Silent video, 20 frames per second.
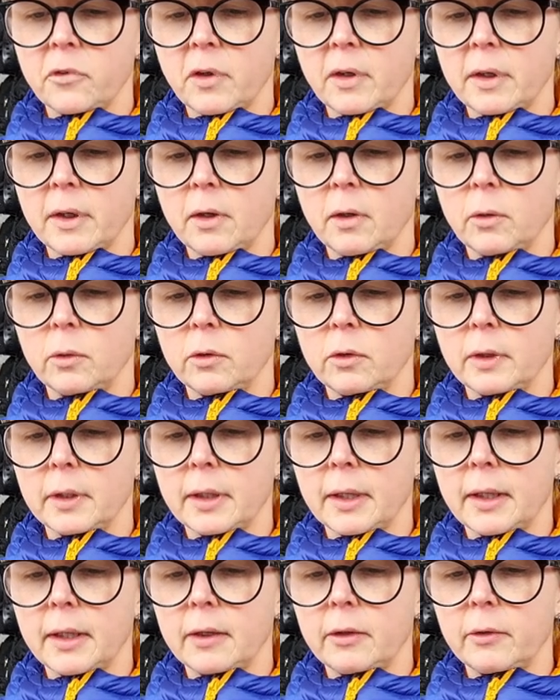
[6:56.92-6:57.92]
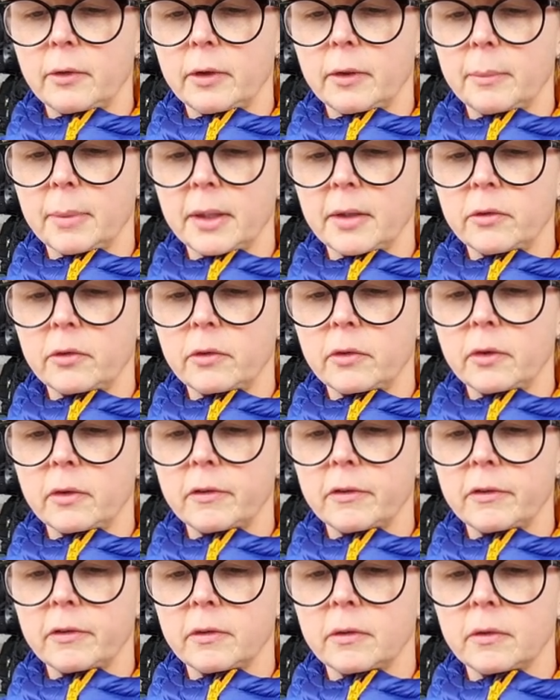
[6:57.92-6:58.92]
I get older, I get angry about stuff.